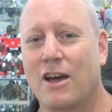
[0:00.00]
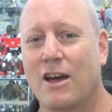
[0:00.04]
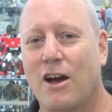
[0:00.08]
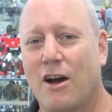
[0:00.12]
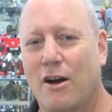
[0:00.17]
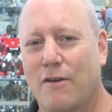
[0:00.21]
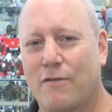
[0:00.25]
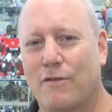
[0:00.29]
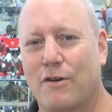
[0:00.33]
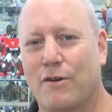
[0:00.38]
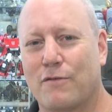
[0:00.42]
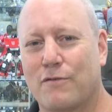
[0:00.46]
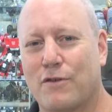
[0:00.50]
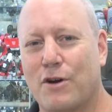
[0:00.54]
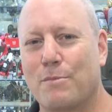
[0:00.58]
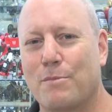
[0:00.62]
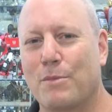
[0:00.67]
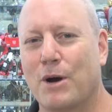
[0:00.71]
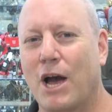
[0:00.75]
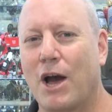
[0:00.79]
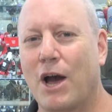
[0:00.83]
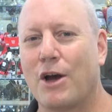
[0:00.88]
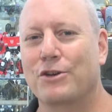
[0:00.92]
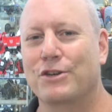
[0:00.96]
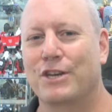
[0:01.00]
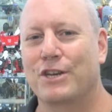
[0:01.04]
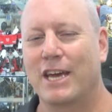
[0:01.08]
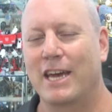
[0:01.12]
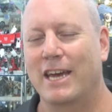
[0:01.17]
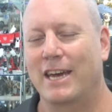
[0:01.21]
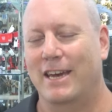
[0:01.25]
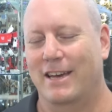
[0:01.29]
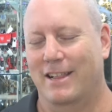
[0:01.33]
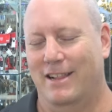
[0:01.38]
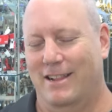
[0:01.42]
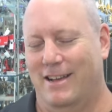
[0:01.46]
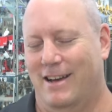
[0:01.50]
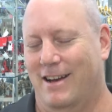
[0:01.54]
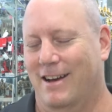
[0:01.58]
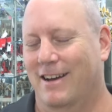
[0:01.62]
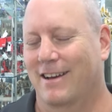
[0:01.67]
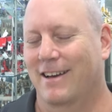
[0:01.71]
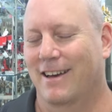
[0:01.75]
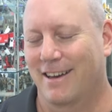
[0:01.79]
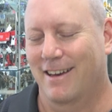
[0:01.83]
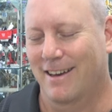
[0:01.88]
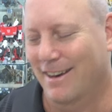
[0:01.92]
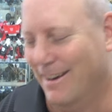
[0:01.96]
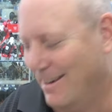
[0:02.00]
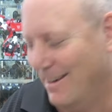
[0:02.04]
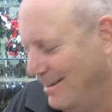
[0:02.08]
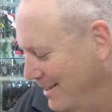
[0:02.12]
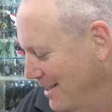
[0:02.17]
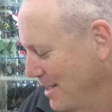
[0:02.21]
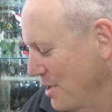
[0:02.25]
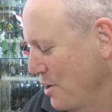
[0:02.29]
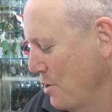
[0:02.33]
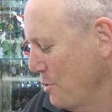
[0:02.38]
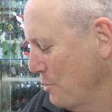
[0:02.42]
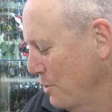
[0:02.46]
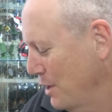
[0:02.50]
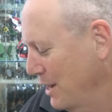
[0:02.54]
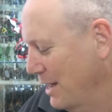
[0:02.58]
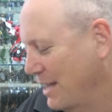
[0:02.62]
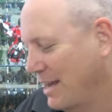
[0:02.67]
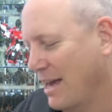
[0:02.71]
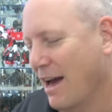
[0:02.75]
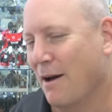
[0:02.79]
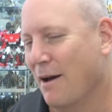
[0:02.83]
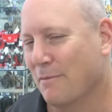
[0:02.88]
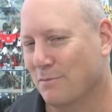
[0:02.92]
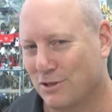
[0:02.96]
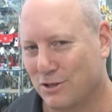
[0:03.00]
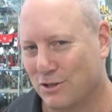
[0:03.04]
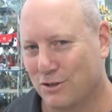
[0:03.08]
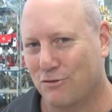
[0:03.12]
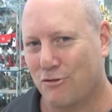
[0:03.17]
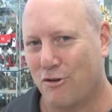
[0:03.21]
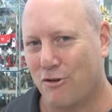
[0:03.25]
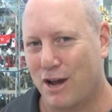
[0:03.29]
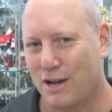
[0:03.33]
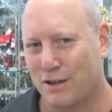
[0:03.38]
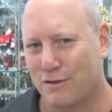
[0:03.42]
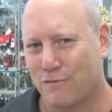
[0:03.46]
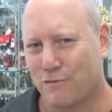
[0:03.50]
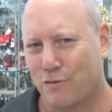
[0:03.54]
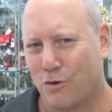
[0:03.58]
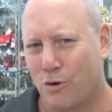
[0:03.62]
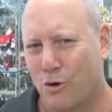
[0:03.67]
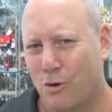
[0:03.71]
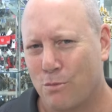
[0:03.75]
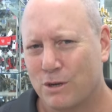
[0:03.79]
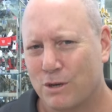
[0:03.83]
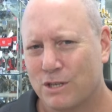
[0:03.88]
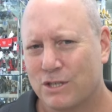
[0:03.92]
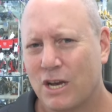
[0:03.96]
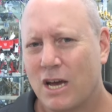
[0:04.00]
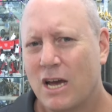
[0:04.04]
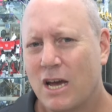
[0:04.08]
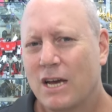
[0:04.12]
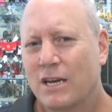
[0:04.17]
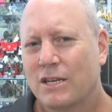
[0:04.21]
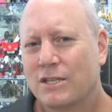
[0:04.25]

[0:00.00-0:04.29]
I've got my own dealer when it comes to Transformers.